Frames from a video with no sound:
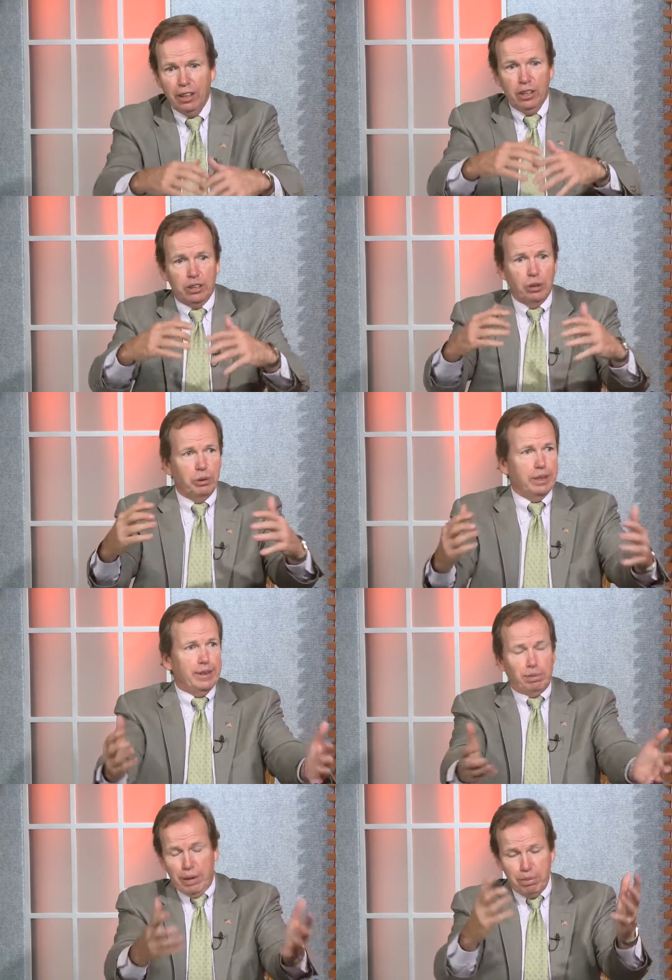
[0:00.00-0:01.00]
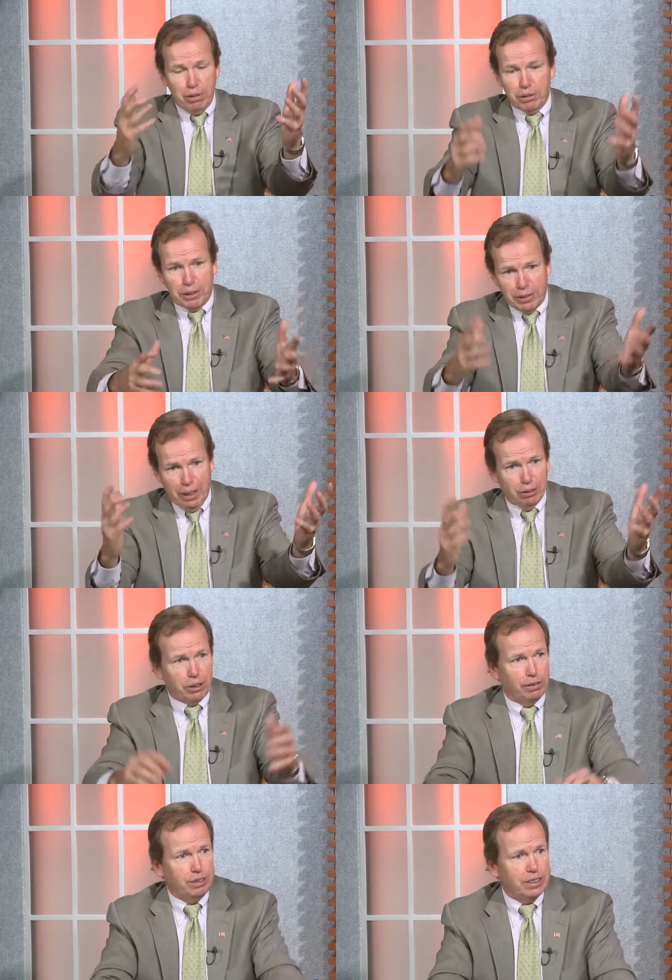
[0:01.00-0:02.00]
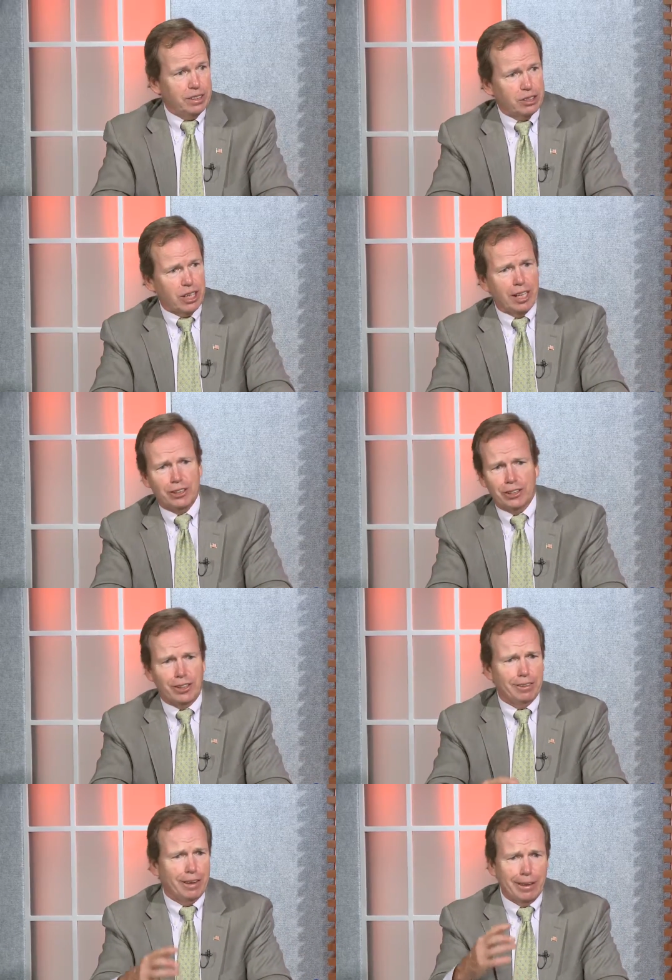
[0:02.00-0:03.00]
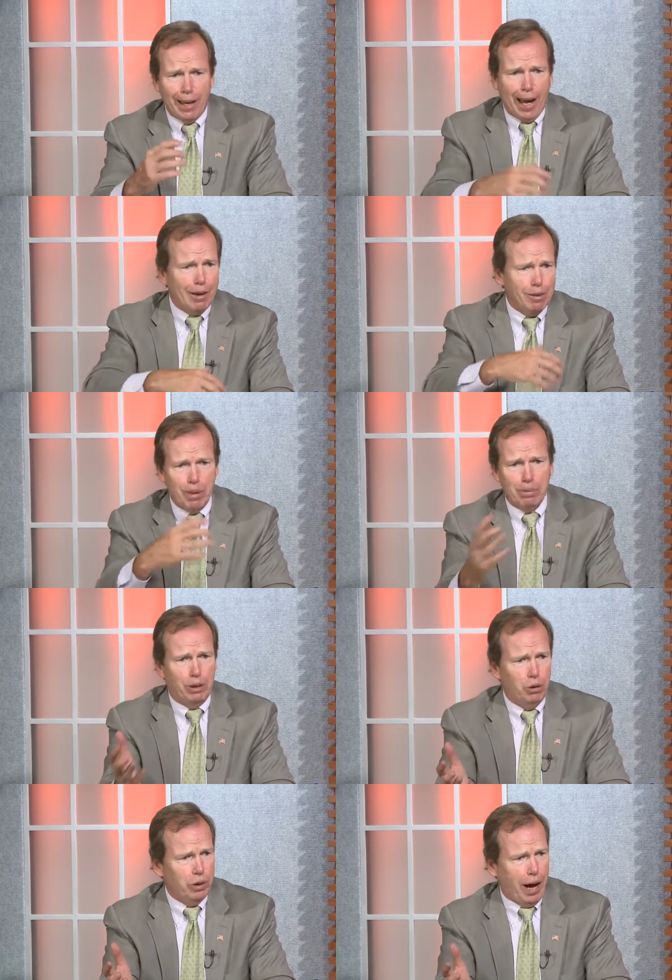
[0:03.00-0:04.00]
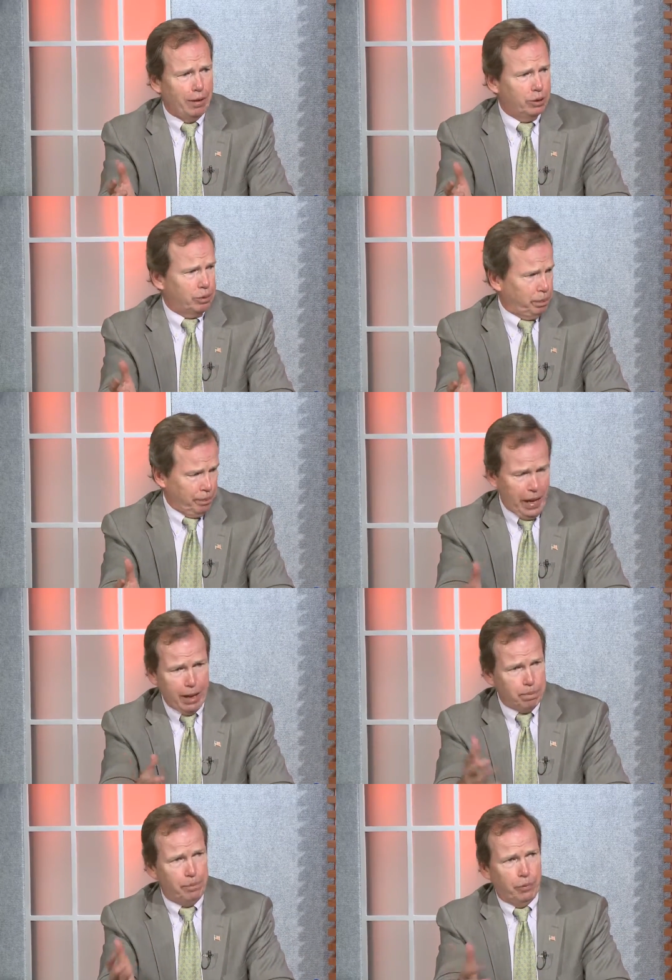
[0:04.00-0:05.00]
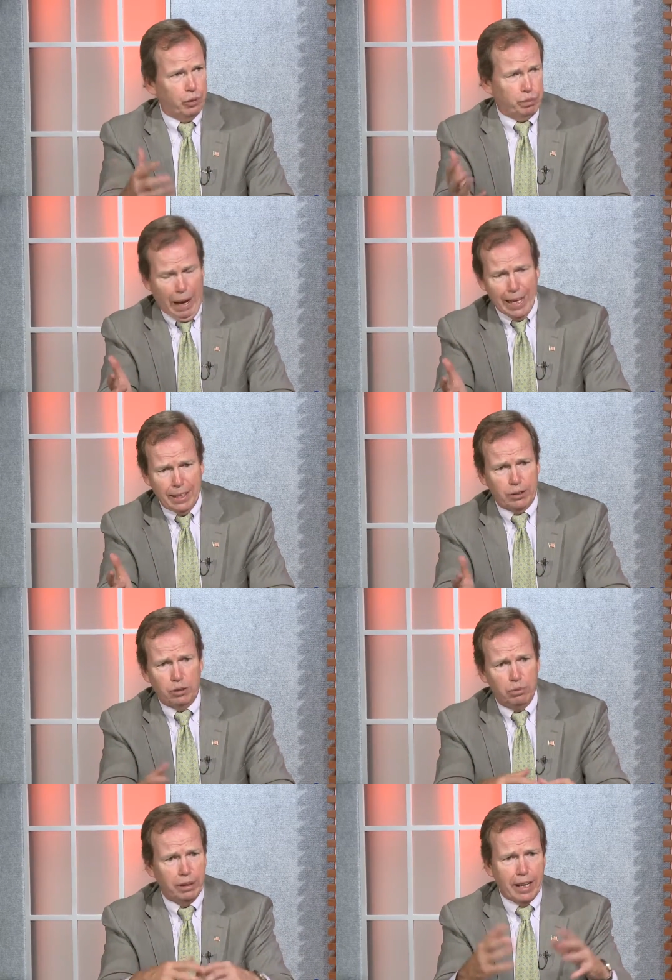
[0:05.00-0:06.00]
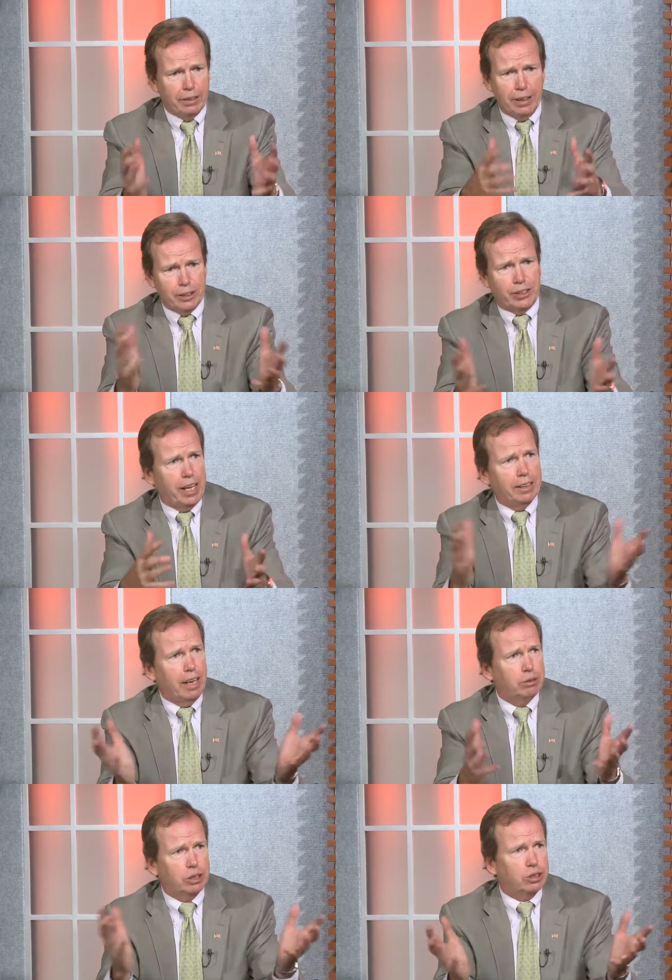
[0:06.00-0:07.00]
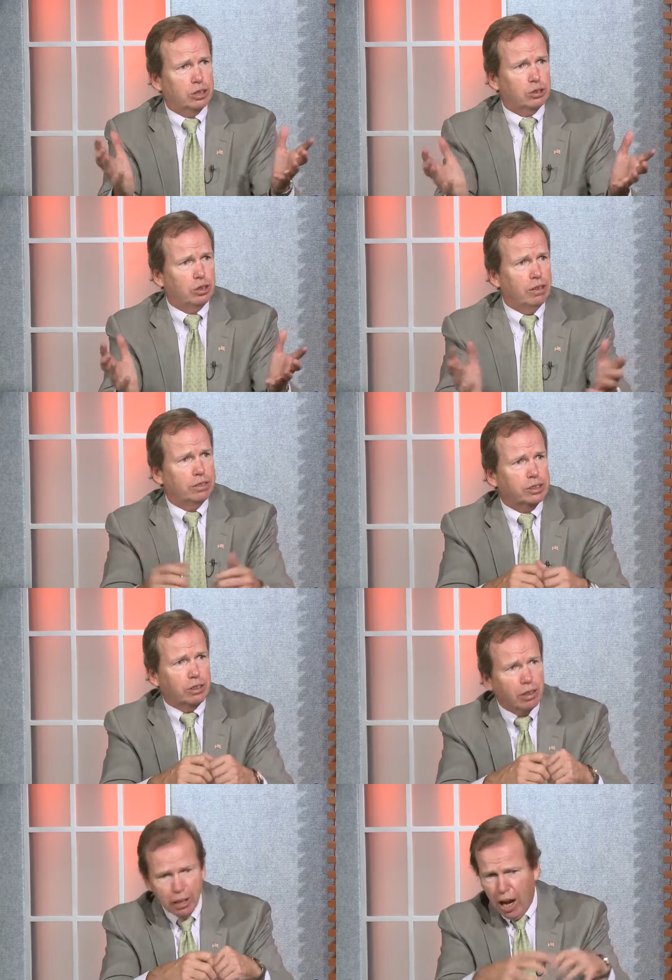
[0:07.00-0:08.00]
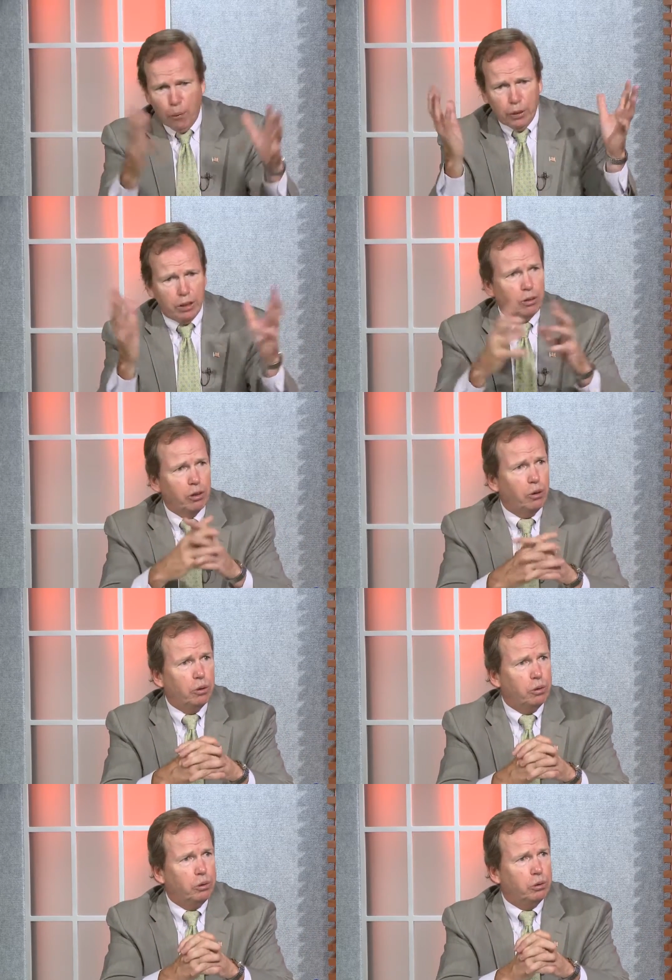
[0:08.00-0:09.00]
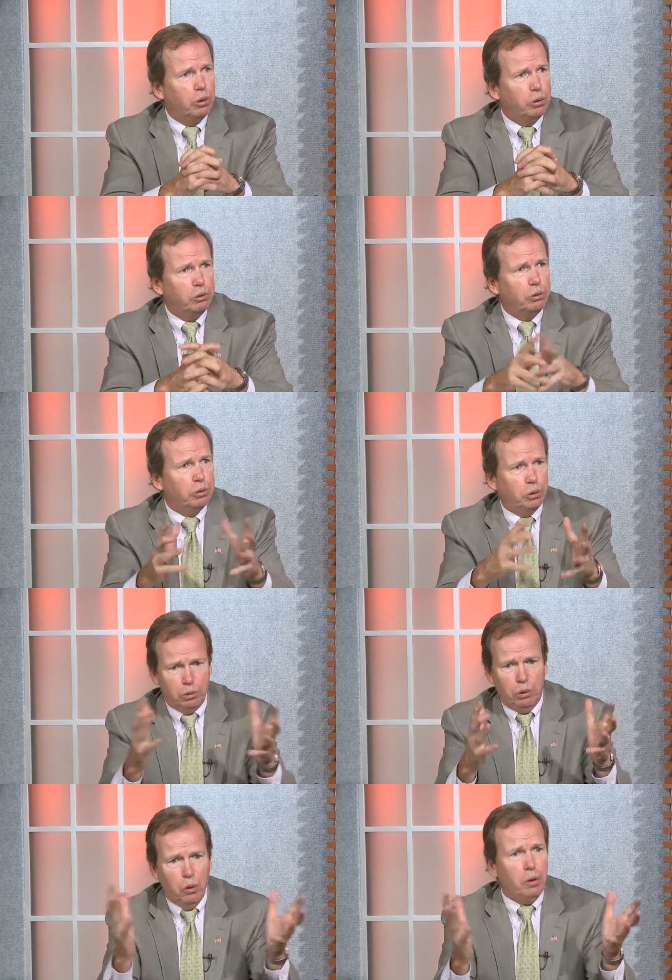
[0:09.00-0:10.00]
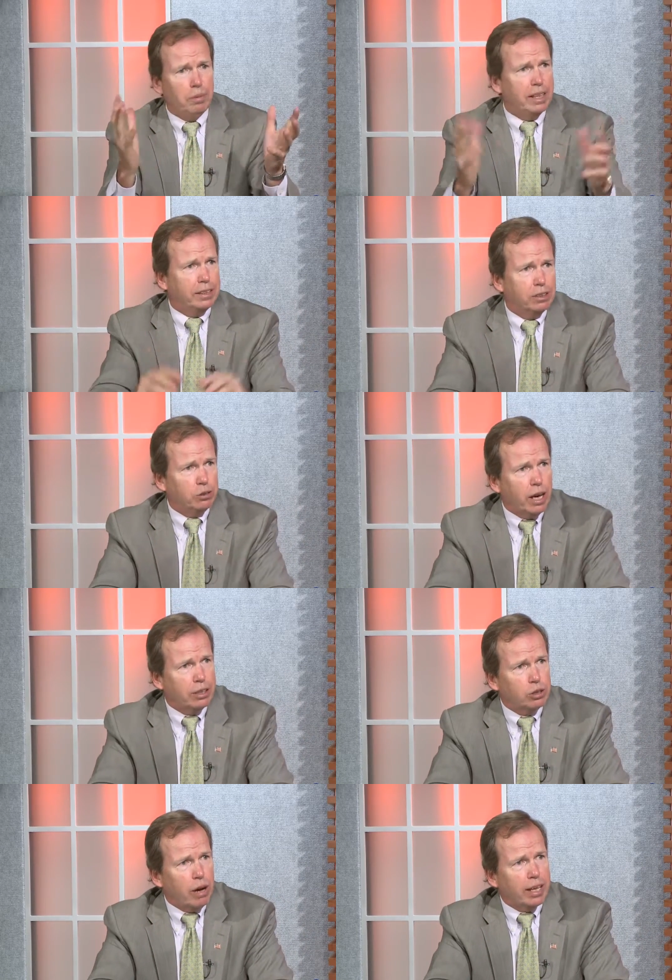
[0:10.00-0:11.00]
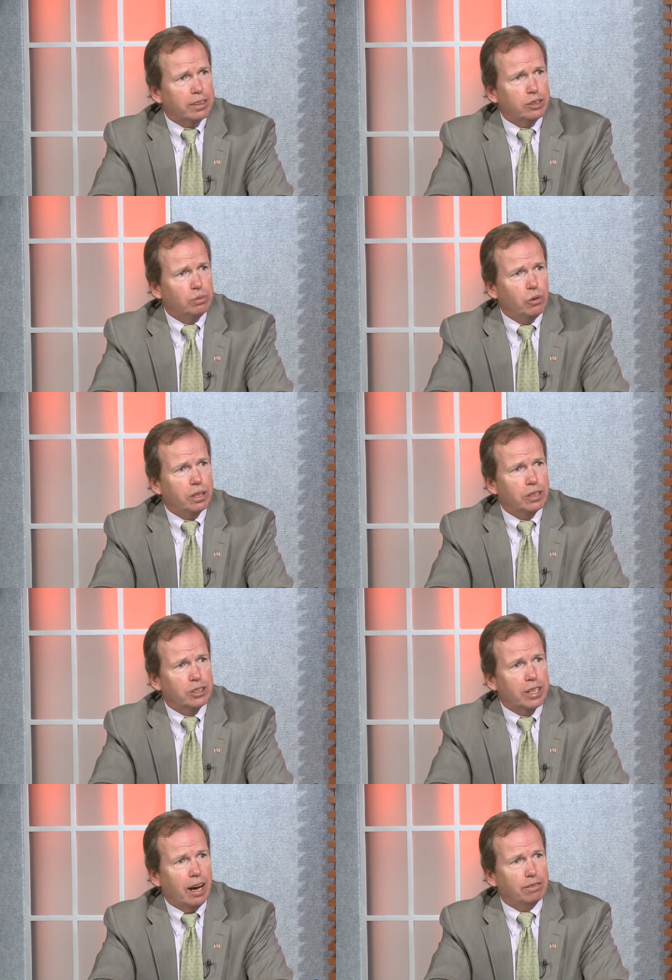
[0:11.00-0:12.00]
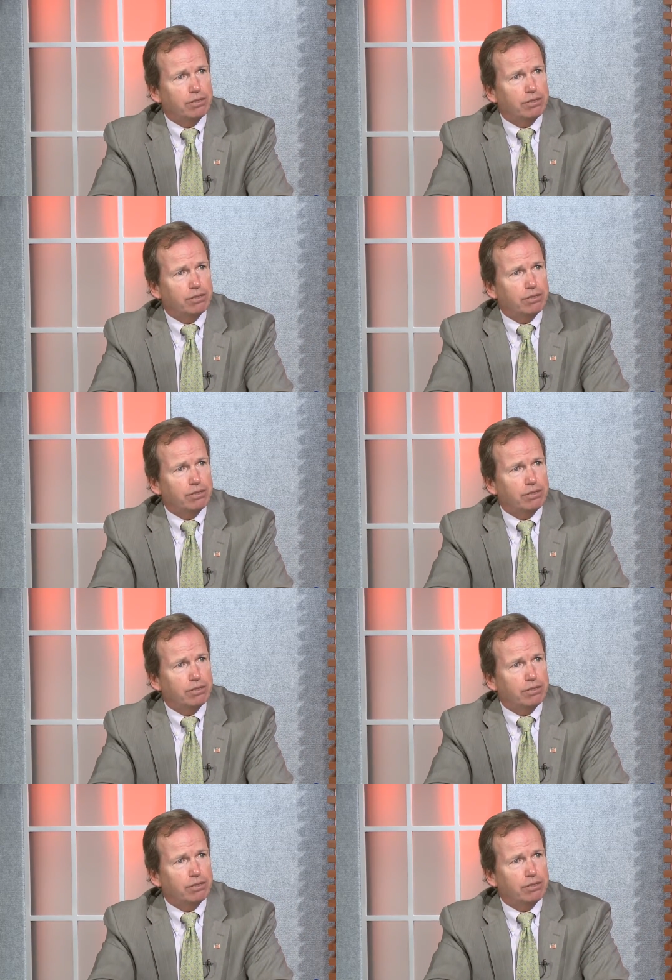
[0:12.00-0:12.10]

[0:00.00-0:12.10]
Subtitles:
So when these people are looking for discharges, they're like, hey, I remember who I was paying it to, but now they're saying they were just the servicer. We don't know who am I to try to track this mortgage down